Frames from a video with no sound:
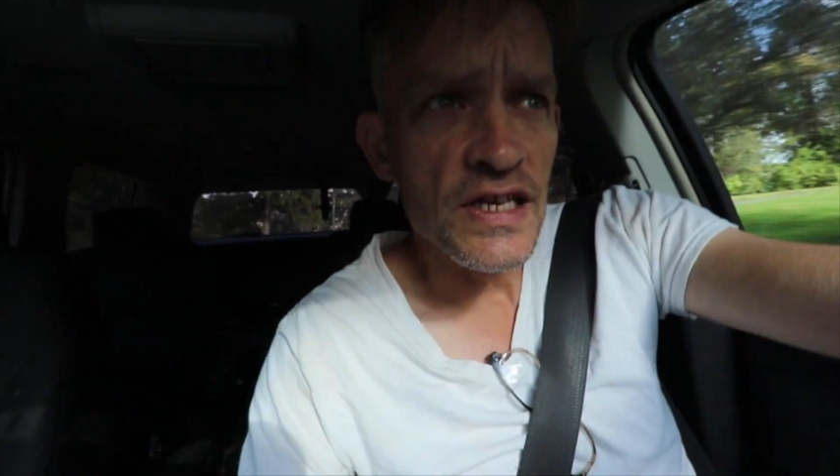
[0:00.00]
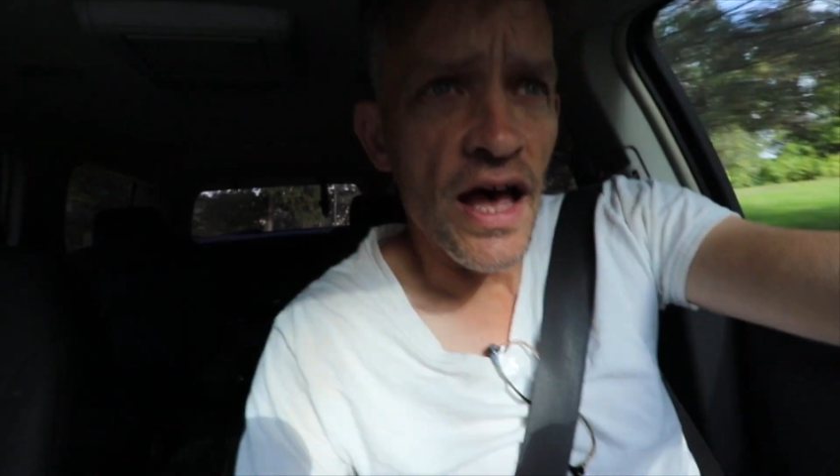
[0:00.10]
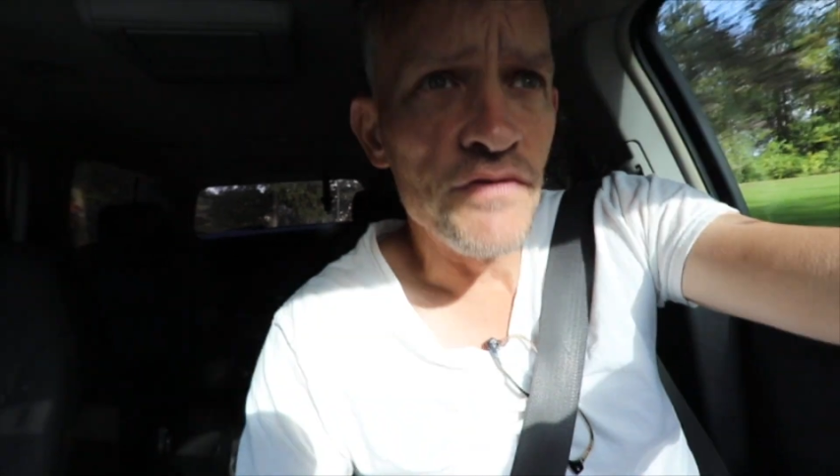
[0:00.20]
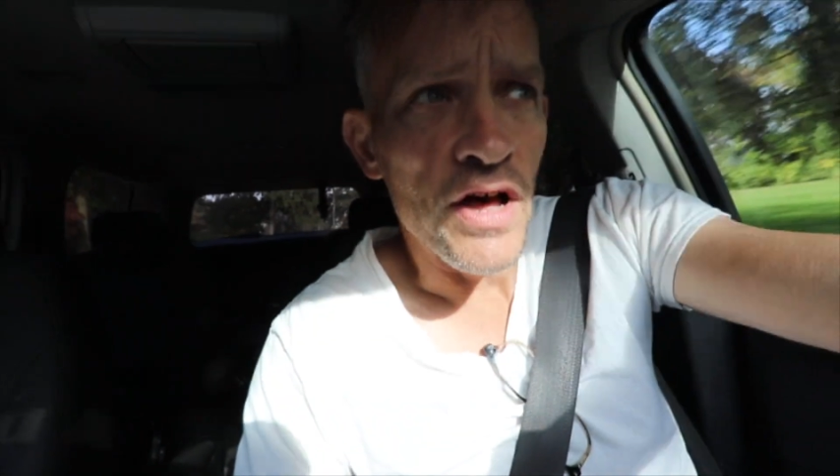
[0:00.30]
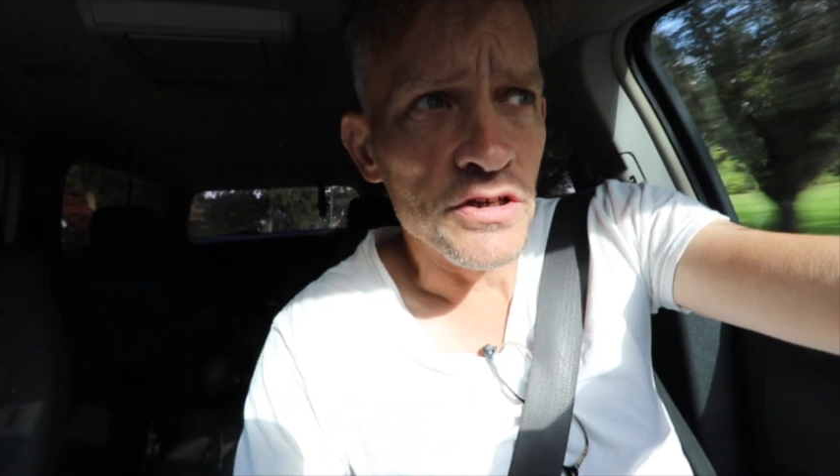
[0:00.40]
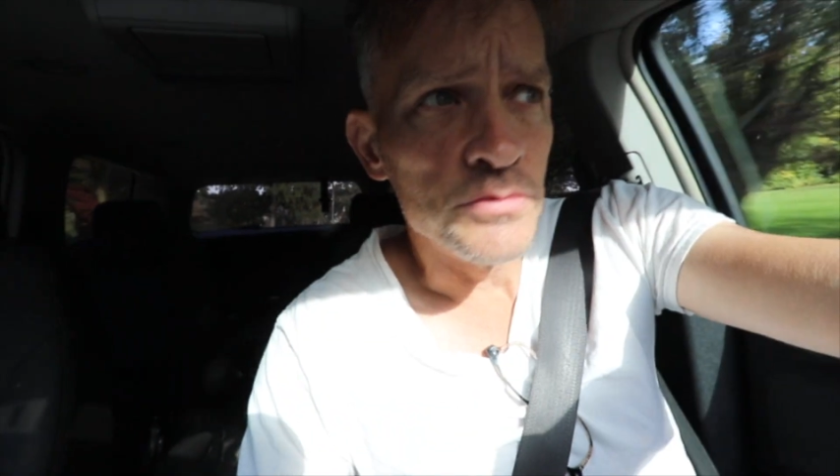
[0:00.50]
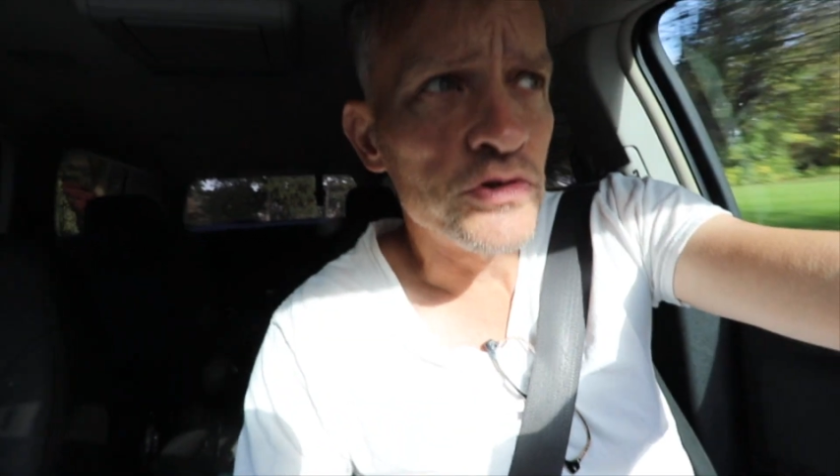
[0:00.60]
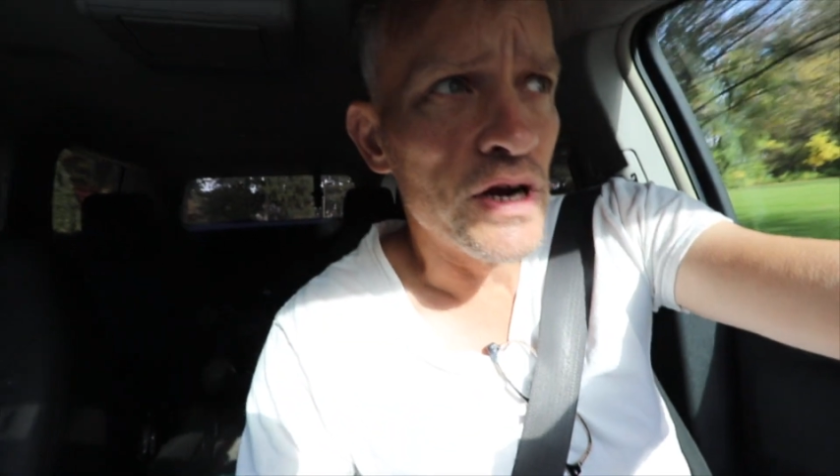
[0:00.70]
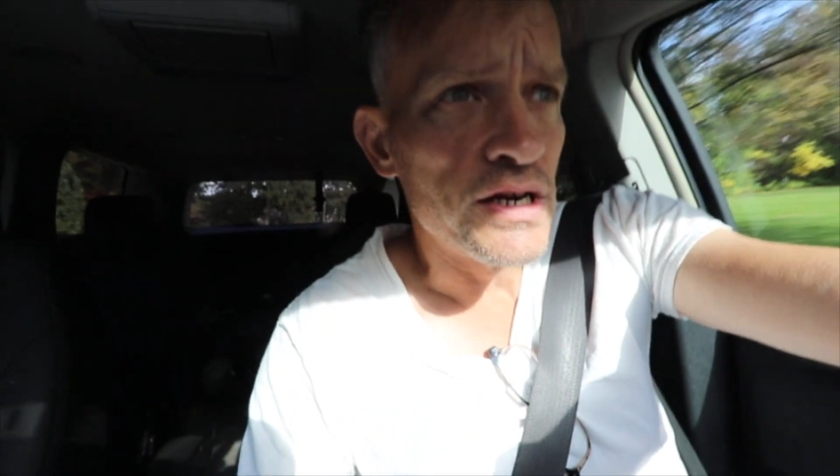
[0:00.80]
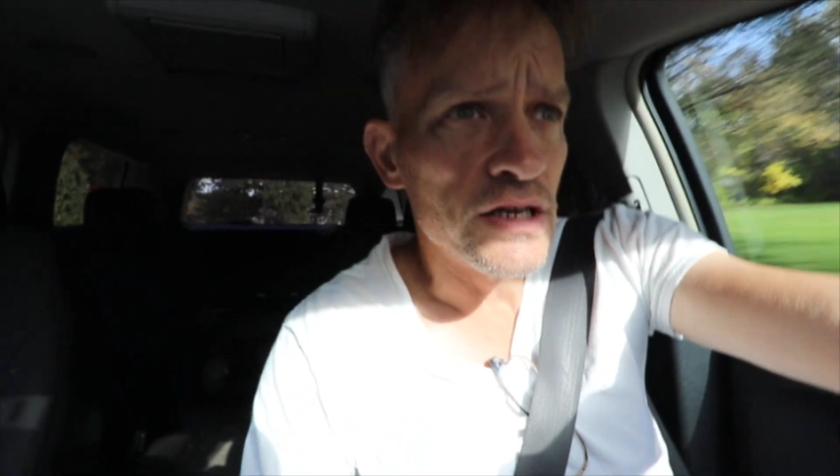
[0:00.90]
high volume
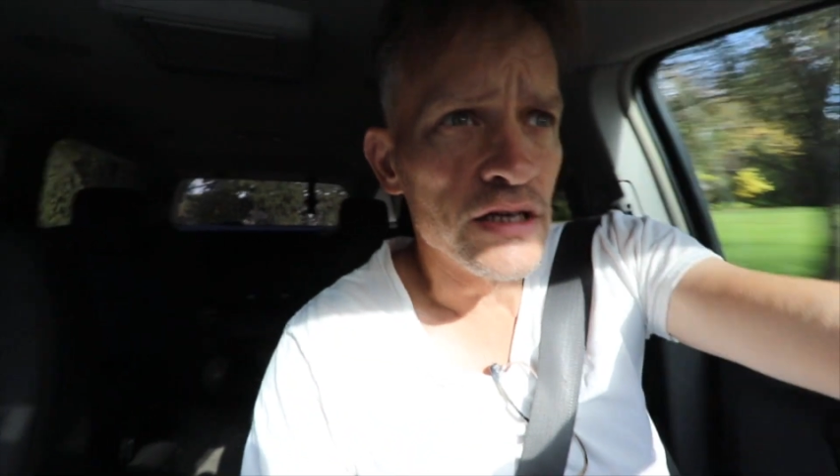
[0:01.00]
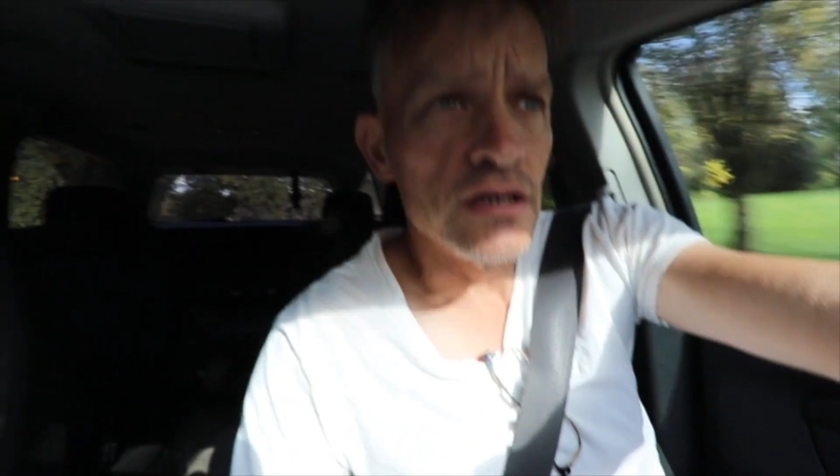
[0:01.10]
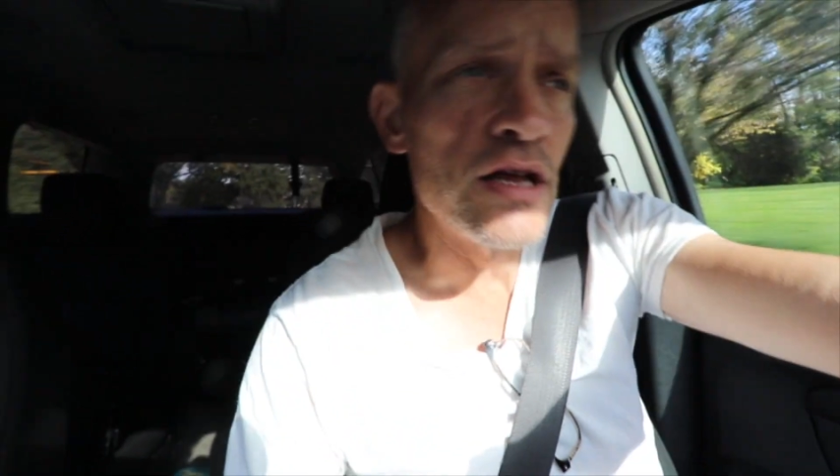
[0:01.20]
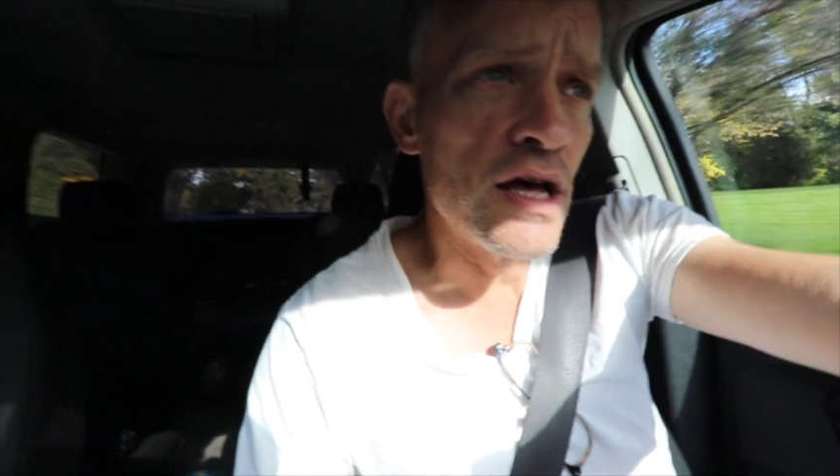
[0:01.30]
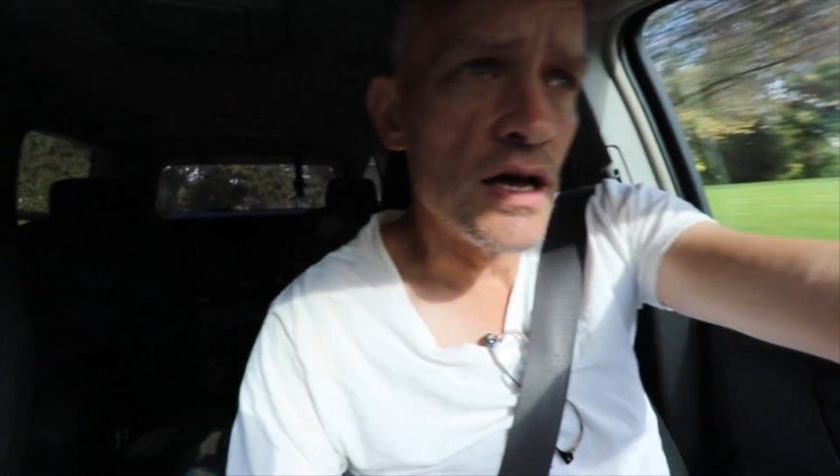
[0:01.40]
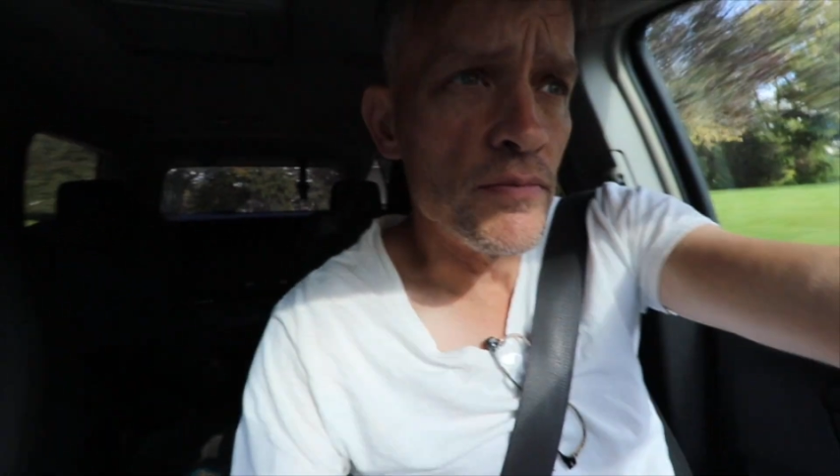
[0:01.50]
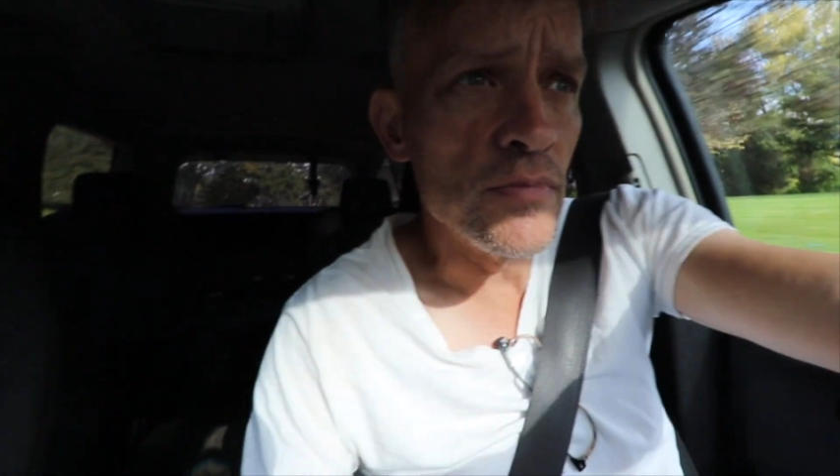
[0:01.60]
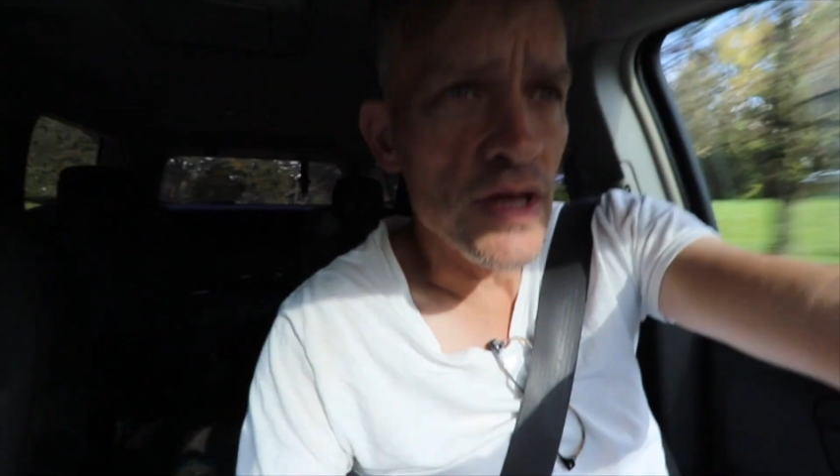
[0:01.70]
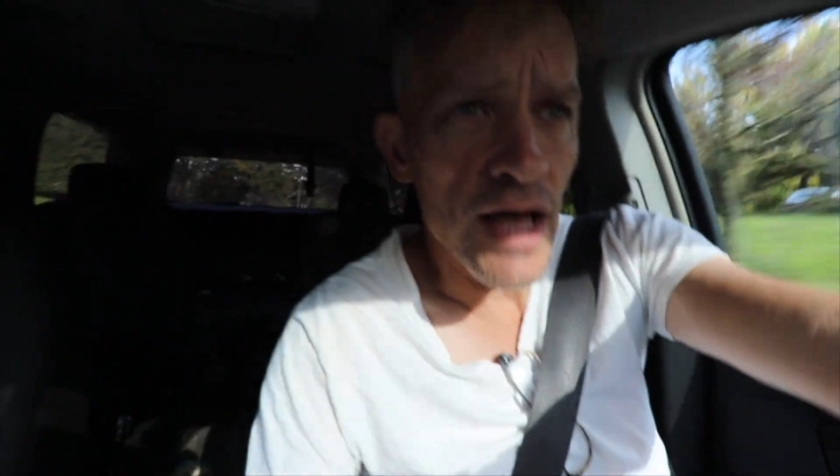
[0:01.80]
trading, and um,